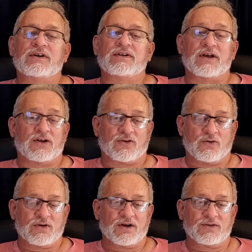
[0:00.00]
the
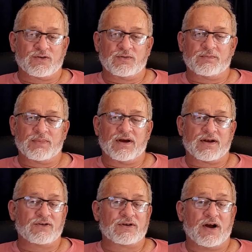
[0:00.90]
Aurora group
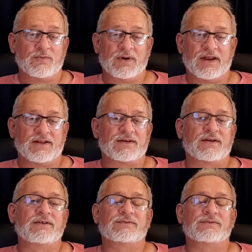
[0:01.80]
wrote an open letter